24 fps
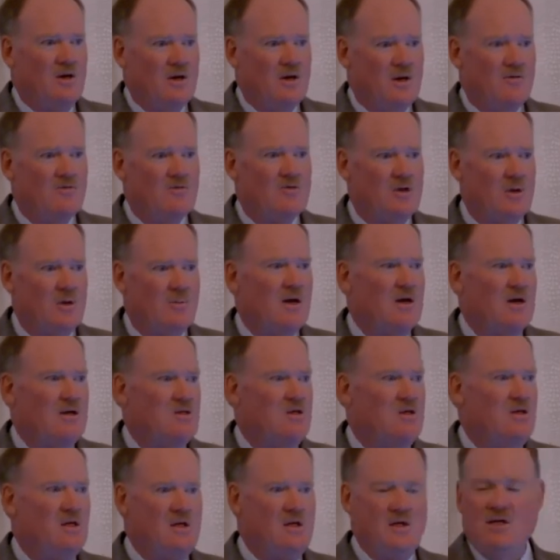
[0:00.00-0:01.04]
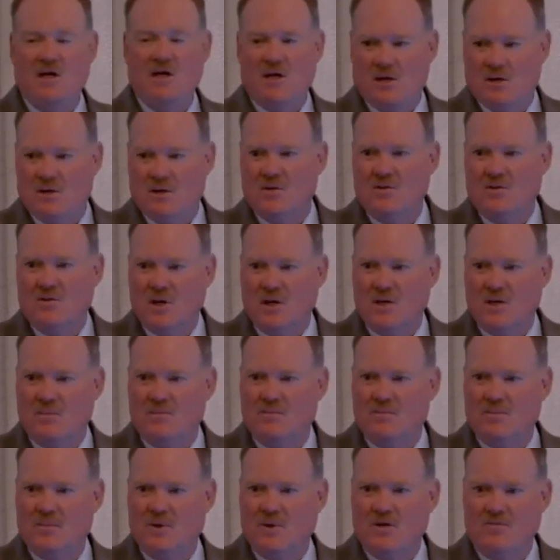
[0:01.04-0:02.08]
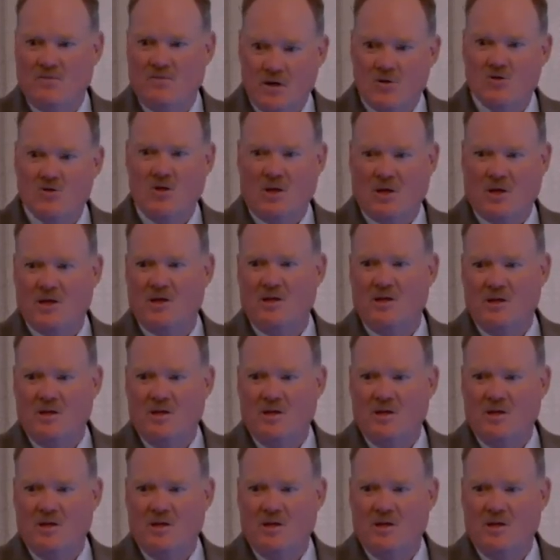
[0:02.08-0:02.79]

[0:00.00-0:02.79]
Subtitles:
of some ICD-10, right? Eventually.